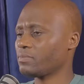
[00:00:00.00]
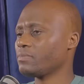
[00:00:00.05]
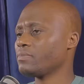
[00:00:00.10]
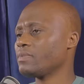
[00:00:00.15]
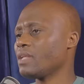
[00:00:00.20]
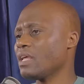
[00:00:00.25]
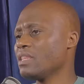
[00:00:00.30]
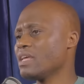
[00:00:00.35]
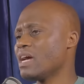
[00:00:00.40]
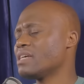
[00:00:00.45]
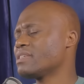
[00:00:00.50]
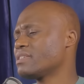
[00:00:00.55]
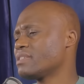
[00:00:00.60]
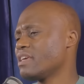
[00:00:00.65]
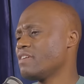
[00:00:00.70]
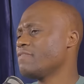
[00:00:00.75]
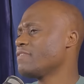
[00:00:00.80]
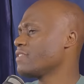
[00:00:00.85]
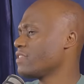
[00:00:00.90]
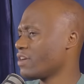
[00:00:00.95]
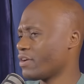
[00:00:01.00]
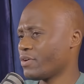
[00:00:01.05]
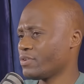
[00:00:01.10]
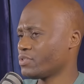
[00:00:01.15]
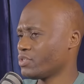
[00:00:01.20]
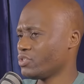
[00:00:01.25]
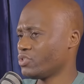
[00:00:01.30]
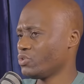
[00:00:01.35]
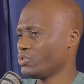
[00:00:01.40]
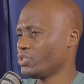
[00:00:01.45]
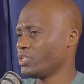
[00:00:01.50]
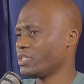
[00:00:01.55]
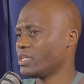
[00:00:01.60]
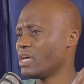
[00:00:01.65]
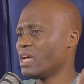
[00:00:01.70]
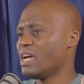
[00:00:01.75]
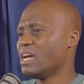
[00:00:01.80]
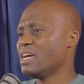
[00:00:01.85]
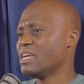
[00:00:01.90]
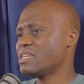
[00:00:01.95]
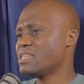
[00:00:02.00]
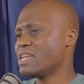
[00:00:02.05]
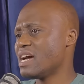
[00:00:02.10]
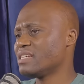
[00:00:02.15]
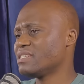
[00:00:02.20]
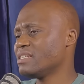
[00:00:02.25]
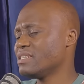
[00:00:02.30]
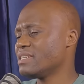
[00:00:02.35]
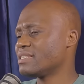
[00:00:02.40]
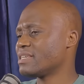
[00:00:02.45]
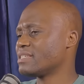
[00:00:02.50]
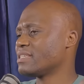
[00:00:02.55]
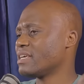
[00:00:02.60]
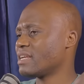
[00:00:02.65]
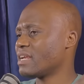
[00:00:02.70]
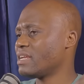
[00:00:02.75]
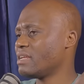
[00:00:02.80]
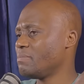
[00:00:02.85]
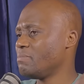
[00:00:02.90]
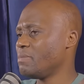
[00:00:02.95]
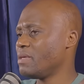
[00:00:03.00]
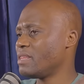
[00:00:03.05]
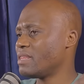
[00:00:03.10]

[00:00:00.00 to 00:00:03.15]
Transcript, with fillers: they are saving the constitution doesn't necessarily mean